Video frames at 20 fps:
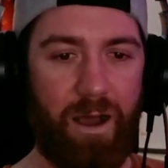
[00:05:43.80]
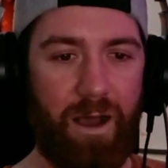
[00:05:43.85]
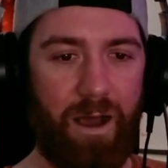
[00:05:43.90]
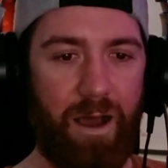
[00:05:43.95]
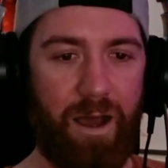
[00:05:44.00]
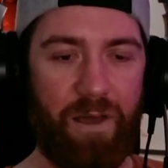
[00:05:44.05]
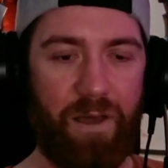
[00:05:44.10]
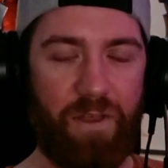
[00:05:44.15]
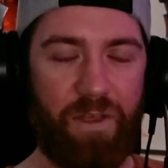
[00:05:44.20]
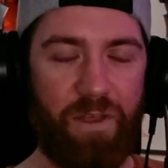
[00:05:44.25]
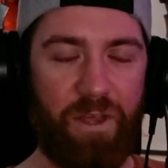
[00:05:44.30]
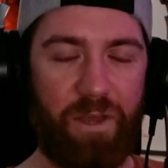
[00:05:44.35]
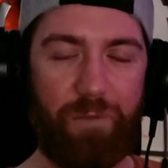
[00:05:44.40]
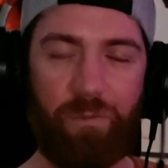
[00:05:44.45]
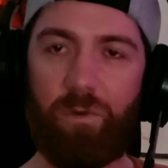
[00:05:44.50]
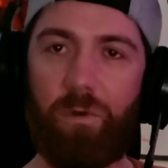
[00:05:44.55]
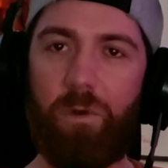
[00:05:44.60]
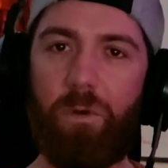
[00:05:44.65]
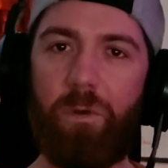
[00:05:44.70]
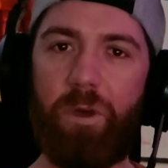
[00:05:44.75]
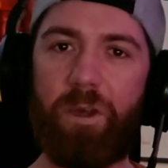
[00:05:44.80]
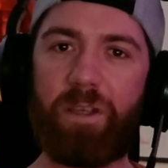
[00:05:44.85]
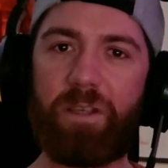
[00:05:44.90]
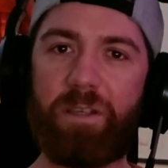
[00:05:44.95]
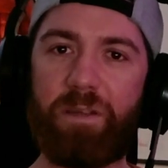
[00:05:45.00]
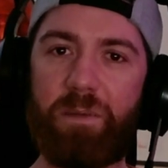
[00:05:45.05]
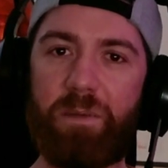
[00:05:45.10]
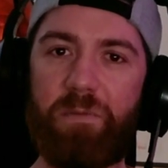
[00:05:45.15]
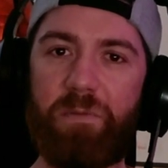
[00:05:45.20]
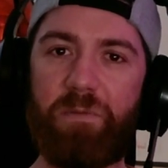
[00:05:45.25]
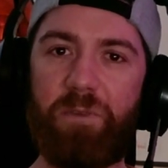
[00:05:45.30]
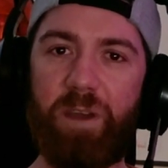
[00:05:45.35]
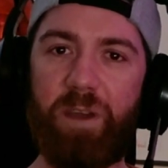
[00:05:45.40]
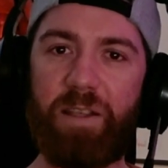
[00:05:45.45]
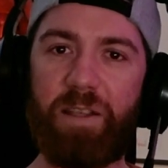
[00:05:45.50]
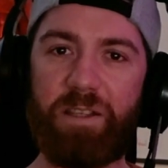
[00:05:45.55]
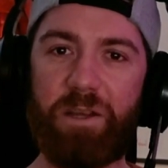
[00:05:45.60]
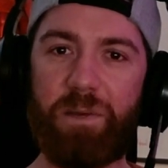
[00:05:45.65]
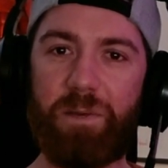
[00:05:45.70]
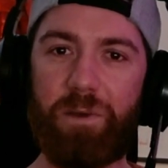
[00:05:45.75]
I think we're always going to be
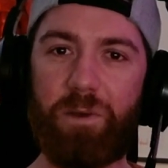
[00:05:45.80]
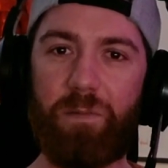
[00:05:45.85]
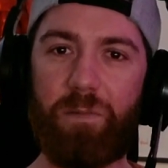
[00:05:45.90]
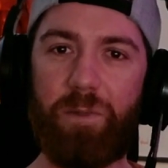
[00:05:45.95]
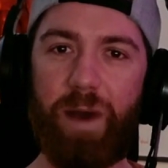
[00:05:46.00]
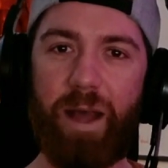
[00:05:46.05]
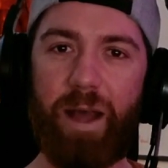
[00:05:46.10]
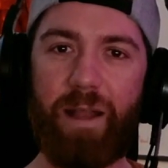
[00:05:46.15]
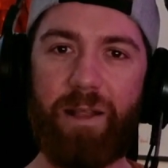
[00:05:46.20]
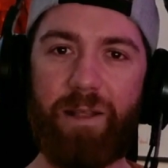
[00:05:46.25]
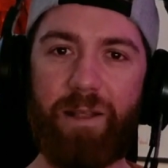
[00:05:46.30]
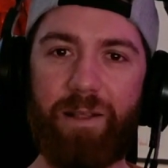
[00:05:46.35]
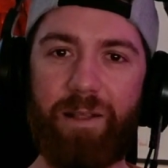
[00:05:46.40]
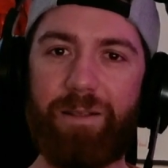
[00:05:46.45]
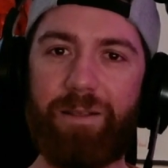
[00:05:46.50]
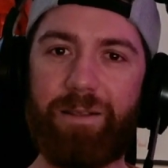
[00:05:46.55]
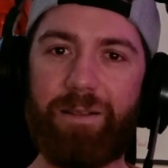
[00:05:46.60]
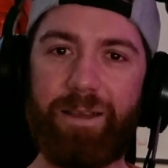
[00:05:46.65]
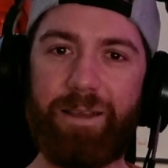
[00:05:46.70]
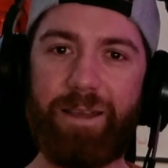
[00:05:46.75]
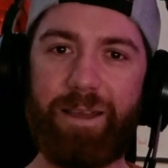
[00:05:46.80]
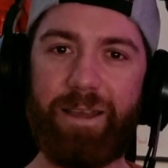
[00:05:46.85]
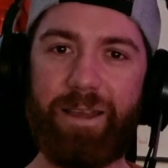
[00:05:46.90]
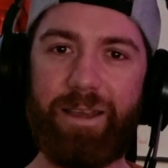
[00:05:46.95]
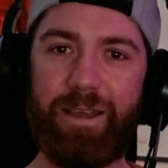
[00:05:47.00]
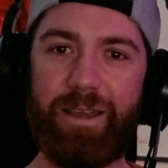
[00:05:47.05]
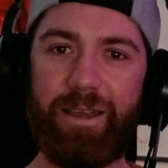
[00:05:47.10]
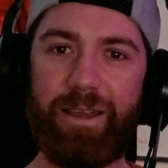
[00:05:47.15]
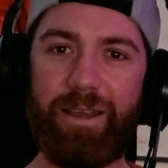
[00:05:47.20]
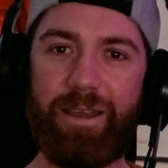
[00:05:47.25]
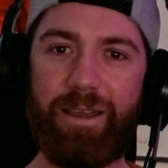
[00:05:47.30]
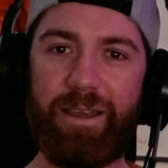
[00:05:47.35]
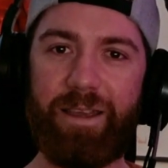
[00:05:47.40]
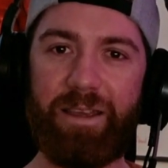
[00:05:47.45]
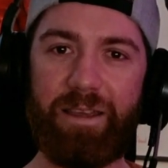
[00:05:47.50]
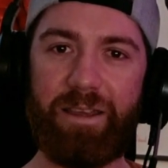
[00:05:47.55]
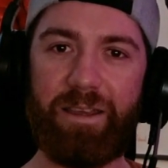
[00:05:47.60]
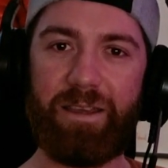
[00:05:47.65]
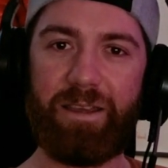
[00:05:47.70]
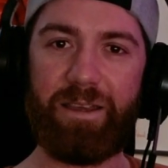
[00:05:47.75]
fighting an uphill battle
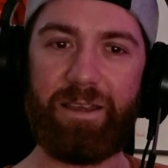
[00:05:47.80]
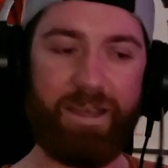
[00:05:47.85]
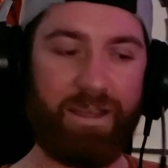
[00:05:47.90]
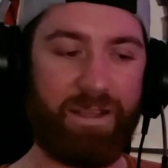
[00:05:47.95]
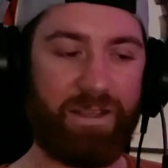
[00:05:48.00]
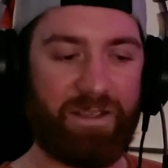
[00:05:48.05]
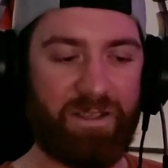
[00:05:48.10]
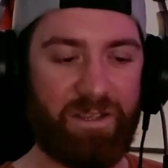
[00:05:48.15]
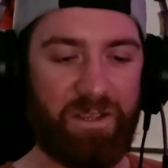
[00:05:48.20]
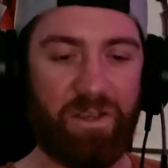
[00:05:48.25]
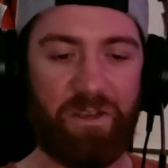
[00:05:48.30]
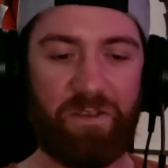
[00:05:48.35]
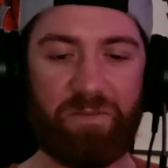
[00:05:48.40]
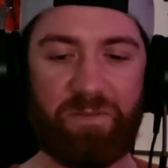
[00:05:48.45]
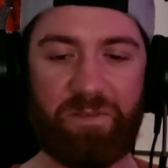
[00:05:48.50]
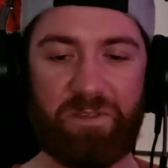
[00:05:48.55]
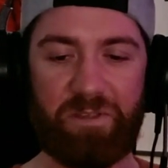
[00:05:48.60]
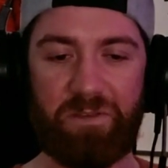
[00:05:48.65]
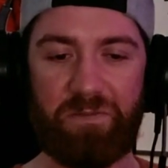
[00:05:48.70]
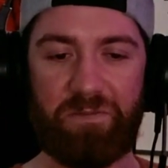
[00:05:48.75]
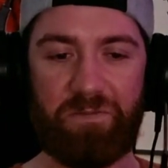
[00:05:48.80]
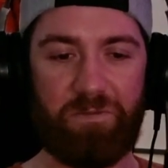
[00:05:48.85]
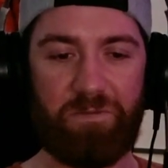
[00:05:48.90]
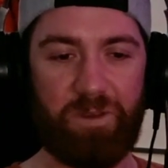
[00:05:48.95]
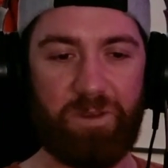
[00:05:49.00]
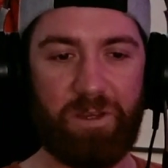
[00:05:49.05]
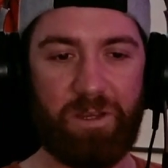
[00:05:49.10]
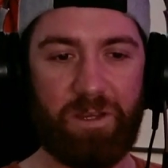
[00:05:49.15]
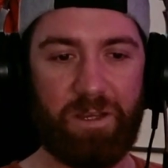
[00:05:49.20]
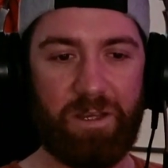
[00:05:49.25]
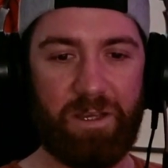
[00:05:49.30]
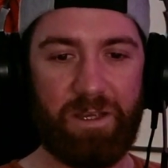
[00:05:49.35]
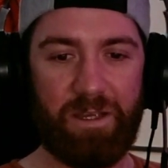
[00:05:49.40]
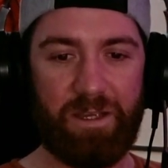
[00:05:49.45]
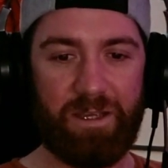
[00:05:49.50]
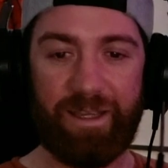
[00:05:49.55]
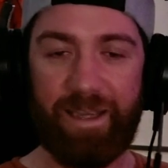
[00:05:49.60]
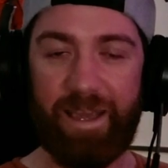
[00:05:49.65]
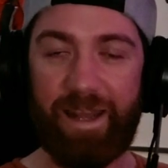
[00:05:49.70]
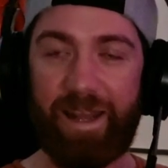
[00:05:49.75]
in terms of
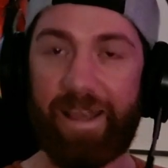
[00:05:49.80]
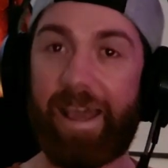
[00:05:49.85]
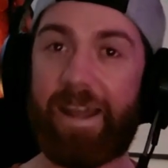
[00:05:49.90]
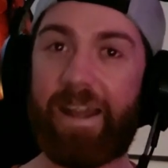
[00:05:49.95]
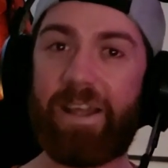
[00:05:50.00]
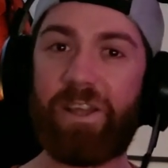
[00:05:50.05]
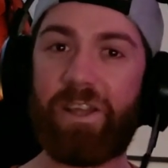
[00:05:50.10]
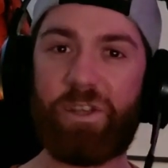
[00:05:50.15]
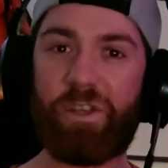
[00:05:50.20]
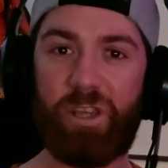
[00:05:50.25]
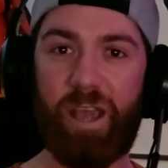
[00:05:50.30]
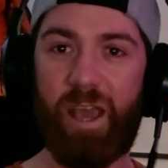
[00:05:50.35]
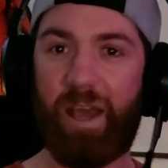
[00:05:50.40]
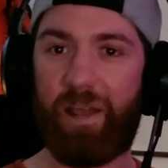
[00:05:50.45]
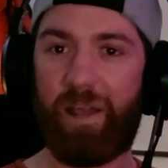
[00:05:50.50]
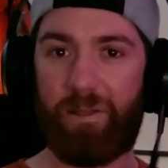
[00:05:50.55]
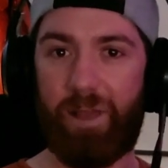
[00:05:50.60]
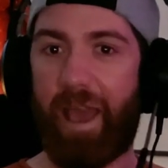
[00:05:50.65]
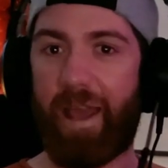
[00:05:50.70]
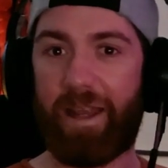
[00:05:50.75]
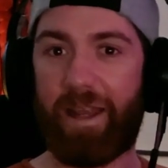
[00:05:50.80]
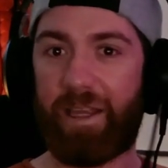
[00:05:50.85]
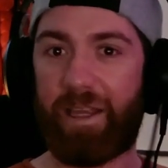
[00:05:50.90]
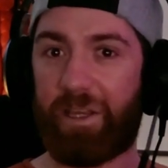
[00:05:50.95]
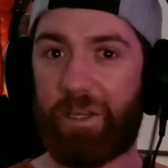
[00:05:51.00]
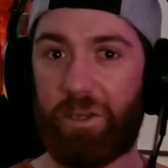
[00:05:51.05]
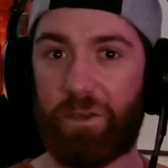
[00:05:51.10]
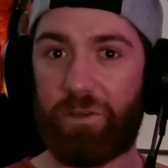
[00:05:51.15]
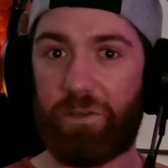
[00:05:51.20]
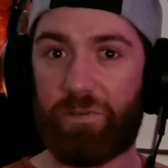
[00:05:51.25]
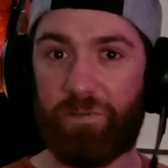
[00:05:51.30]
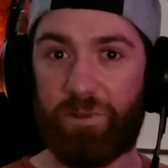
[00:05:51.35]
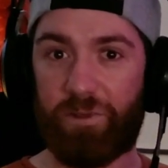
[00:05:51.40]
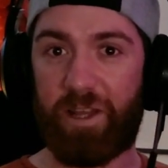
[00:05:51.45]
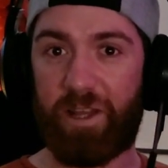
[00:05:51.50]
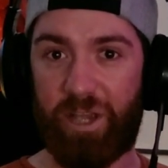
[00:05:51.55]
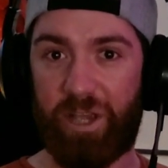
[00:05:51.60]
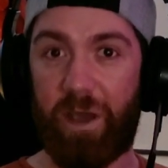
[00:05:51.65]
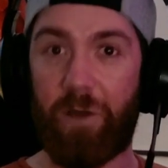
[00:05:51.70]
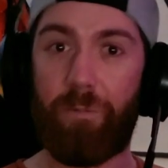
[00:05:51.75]
getting any useful
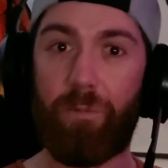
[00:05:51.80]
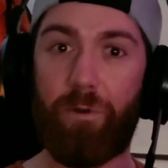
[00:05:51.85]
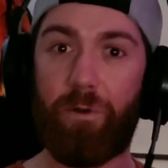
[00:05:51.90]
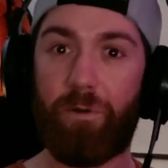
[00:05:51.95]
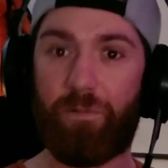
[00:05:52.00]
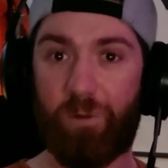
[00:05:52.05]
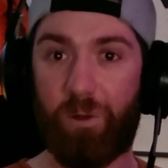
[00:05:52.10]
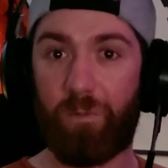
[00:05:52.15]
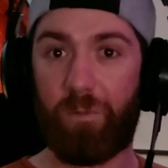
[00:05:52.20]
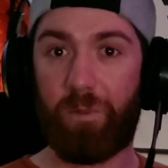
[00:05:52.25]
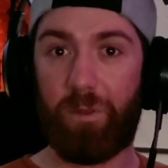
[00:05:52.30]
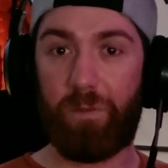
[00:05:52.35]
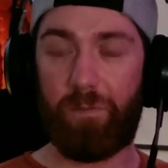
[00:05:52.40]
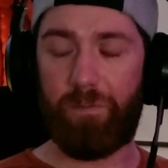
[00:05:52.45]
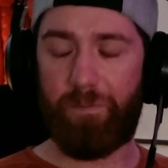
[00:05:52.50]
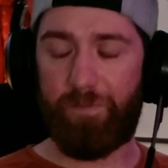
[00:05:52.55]
energy output from them.